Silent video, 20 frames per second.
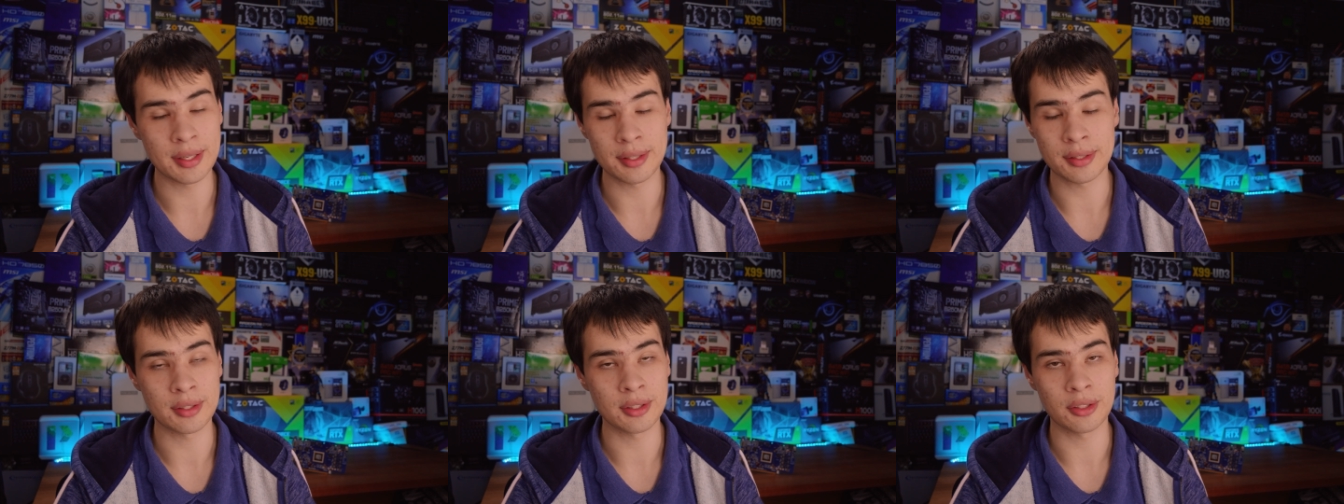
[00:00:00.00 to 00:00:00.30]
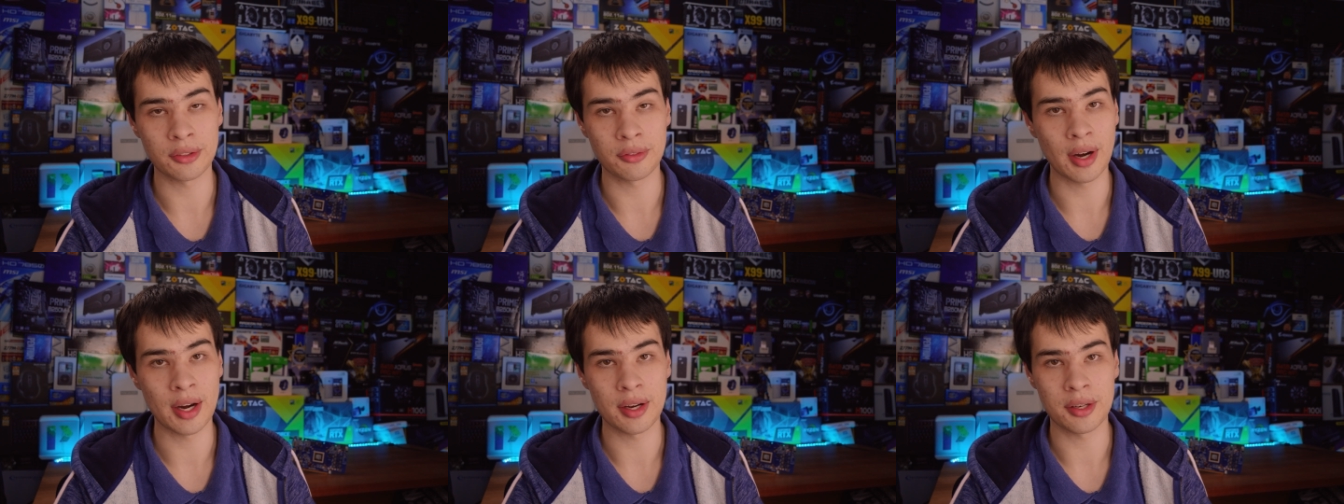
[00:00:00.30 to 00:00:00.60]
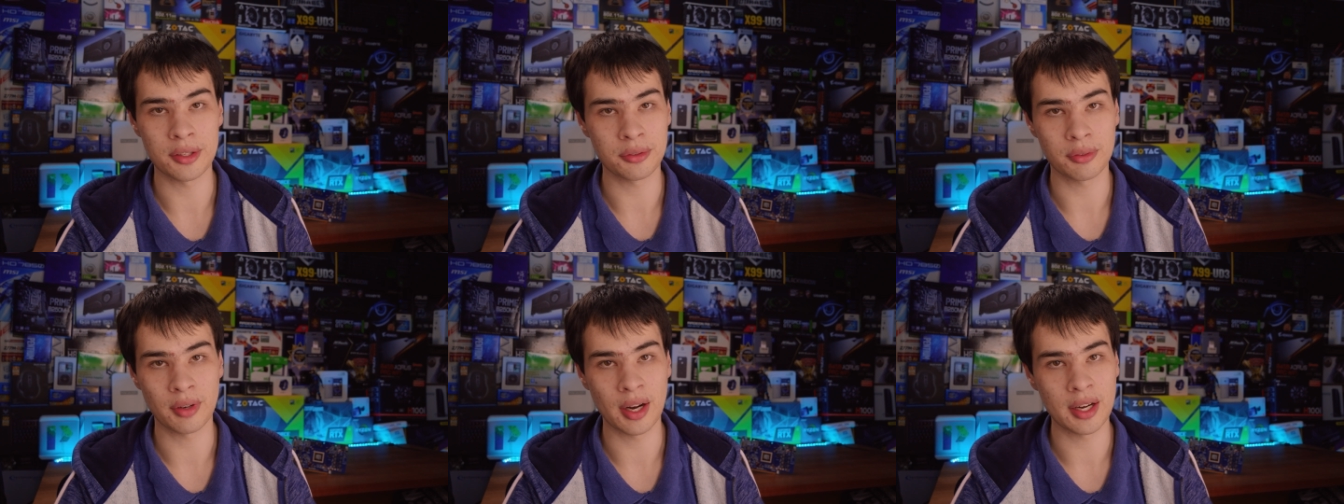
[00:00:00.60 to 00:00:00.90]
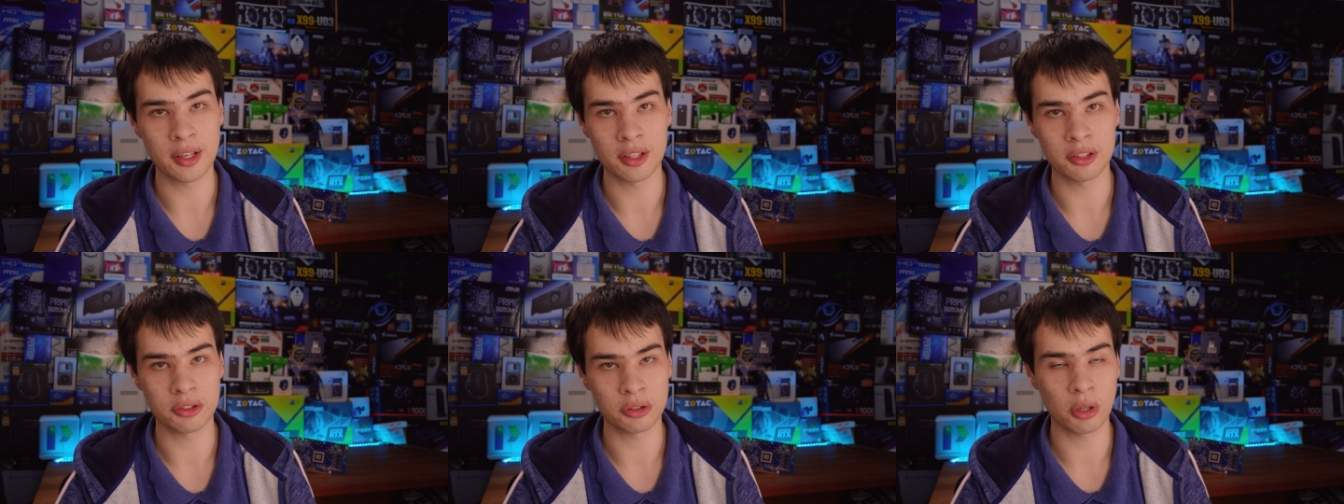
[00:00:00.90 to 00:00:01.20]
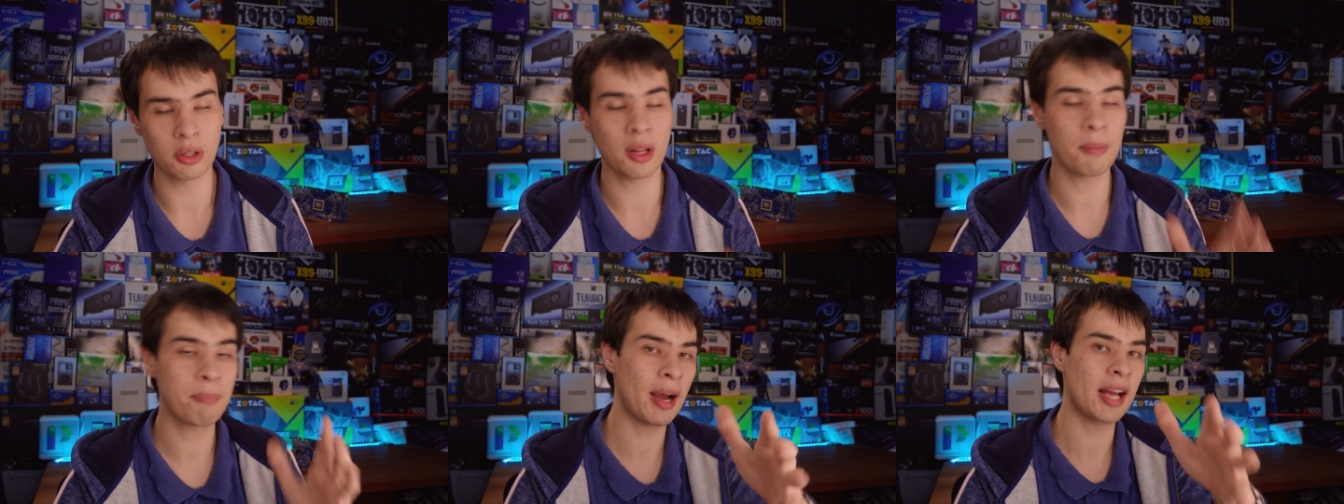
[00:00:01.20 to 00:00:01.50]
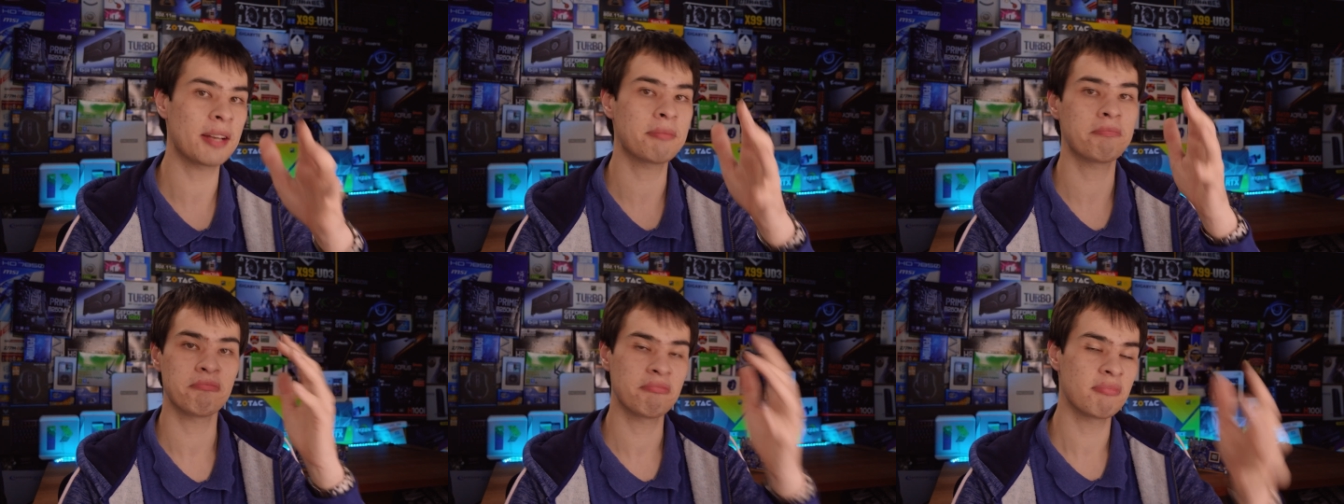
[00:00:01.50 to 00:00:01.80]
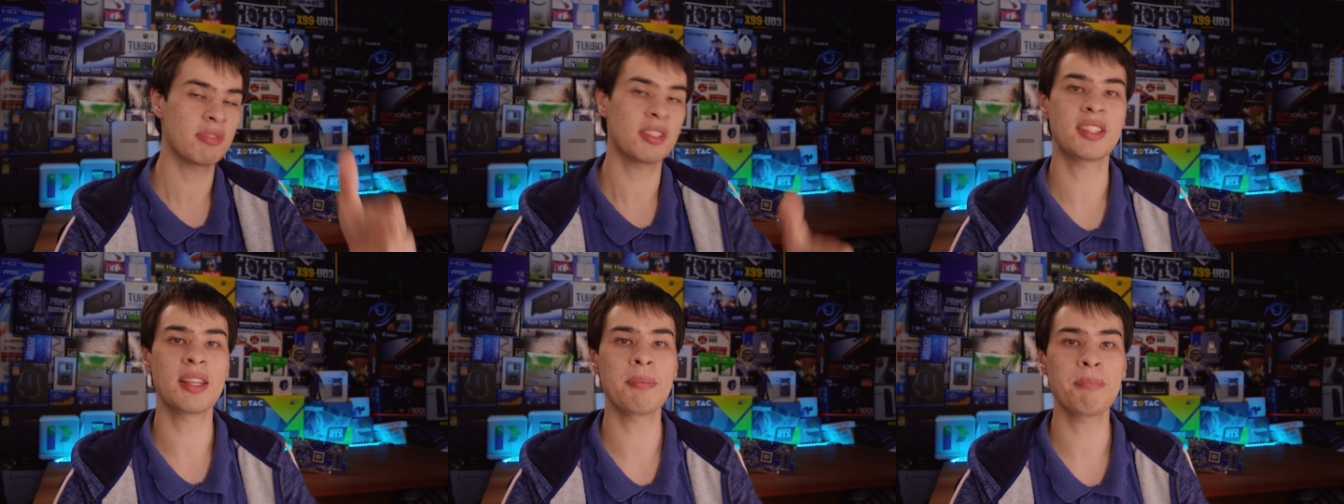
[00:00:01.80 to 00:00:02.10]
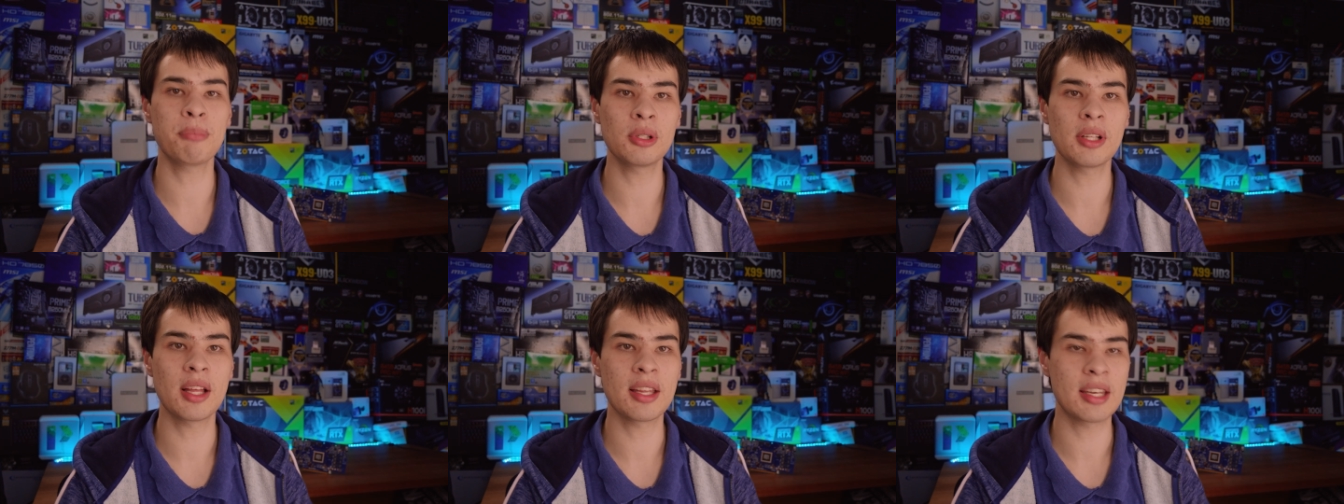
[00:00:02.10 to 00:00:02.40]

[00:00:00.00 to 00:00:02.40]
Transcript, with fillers: isn't the greatest RAID controller, but simple